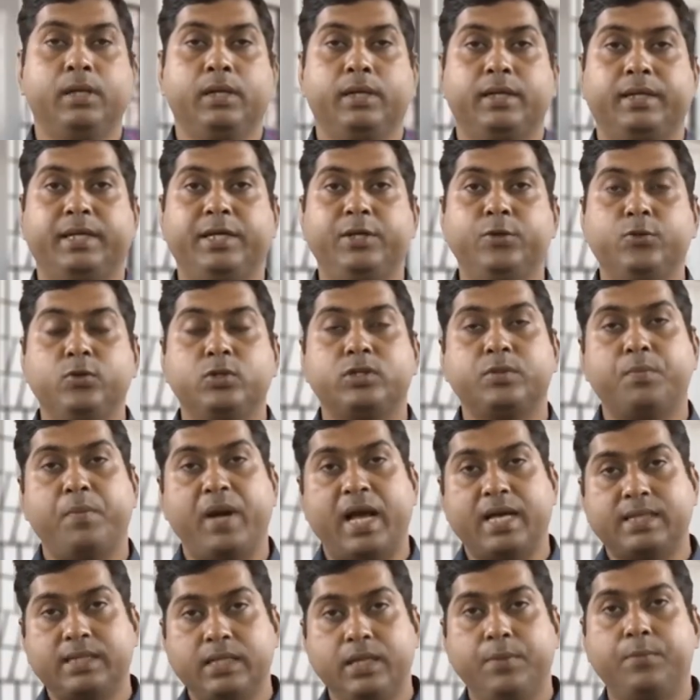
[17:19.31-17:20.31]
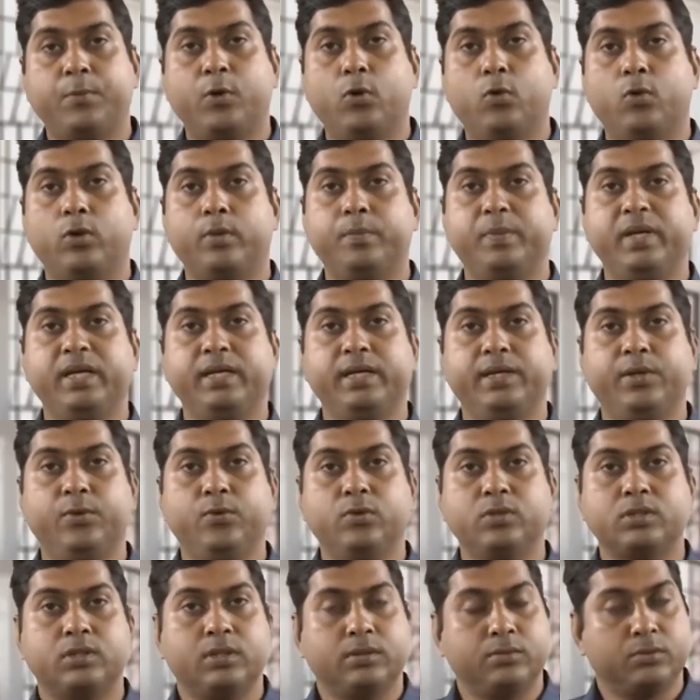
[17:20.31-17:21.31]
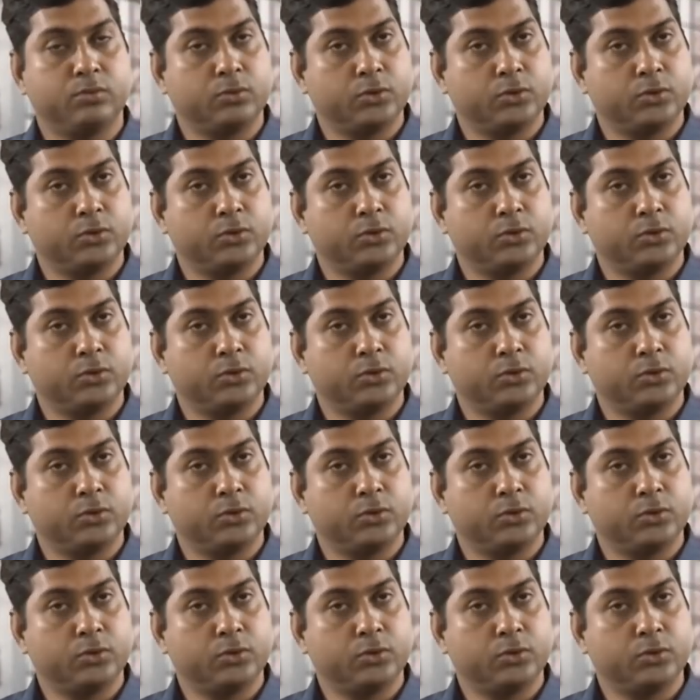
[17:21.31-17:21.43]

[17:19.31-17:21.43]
huge massive core being used.